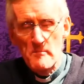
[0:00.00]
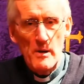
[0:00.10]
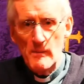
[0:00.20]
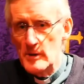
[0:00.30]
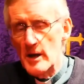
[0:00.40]

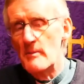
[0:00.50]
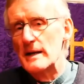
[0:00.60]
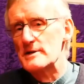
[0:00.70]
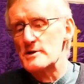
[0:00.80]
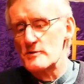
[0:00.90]
But when we go
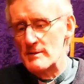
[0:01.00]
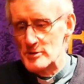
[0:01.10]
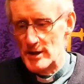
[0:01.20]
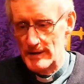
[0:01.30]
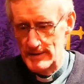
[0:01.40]
back to
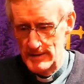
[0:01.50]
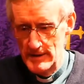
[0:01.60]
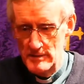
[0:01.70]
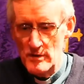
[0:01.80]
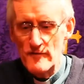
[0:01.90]
Scripture,
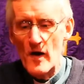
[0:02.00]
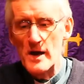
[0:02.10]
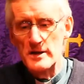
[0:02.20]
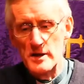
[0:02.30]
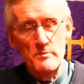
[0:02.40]
we
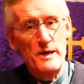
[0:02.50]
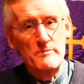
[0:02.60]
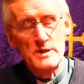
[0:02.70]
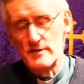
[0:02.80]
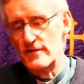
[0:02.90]
find that the
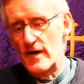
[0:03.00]
purpose of